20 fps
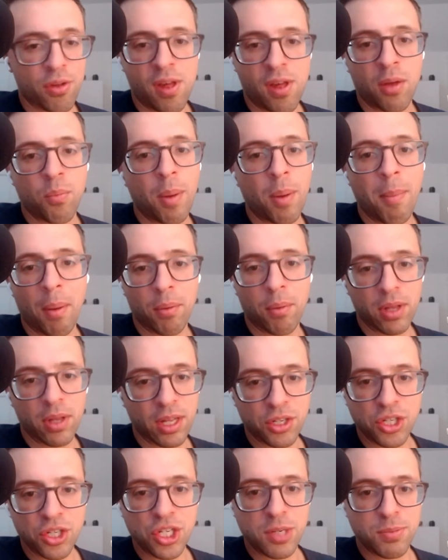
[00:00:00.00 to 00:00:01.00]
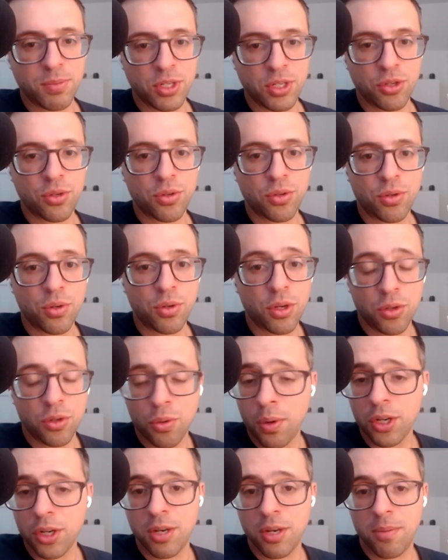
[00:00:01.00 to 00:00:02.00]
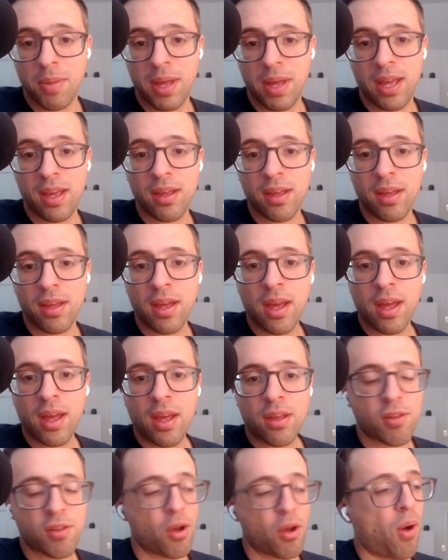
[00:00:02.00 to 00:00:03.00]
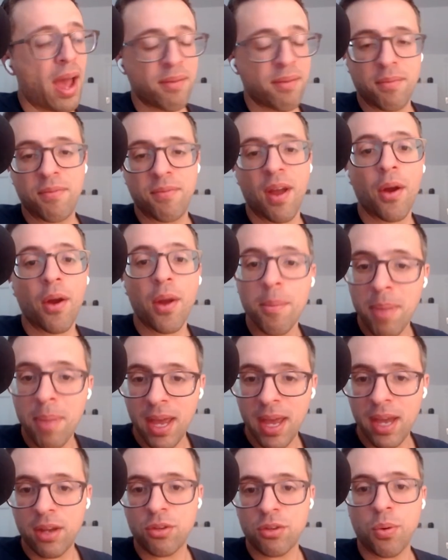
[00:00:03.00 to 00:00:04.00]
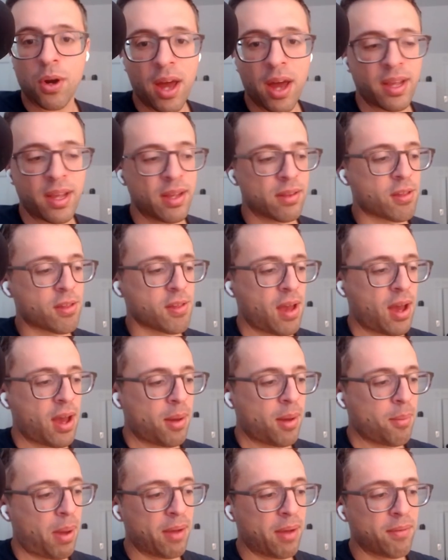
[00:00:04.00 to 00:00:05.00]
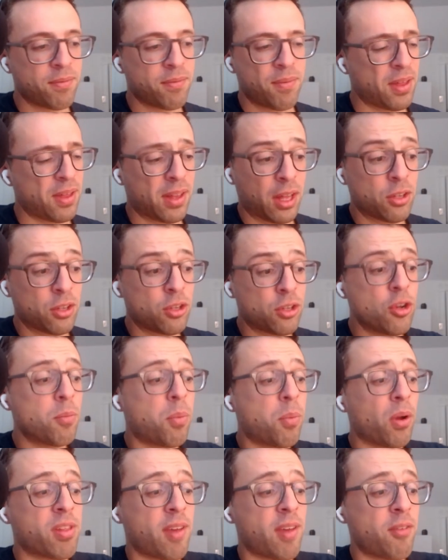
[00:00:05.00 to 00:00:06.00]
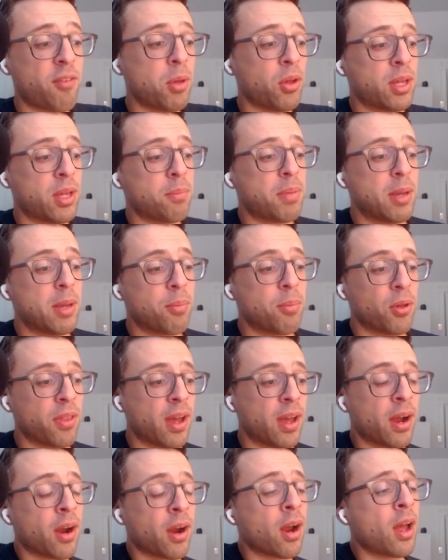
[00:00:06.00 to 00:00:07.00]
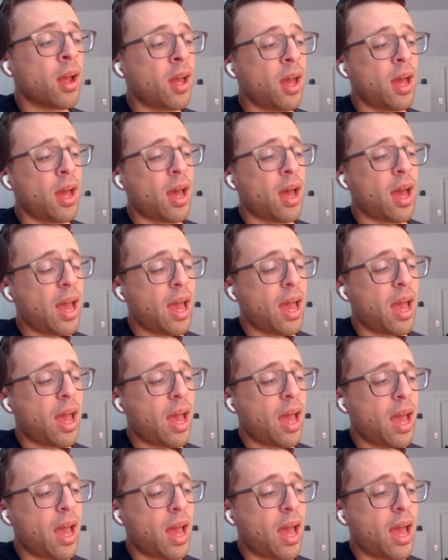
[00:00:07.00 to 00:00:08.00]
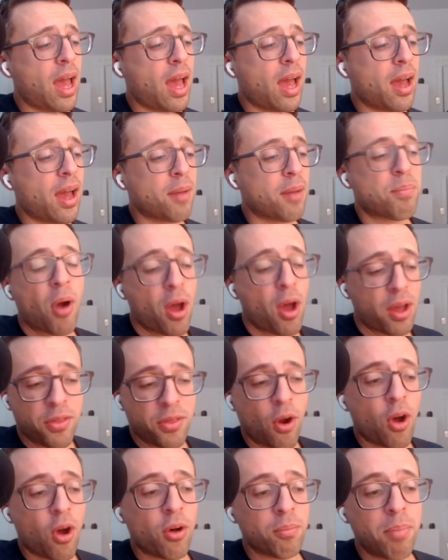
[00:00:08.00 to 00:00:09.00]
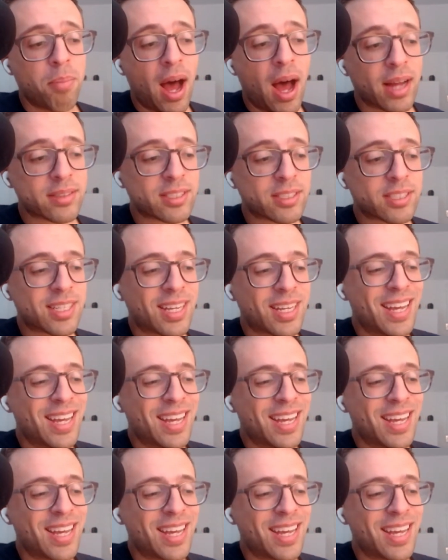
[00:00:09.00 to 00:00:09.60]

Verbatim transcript: on what my relationship should to Twitter should be. So I have a very big Twitter audience. Um, I have I think like 2.7 million people there probably they're all bots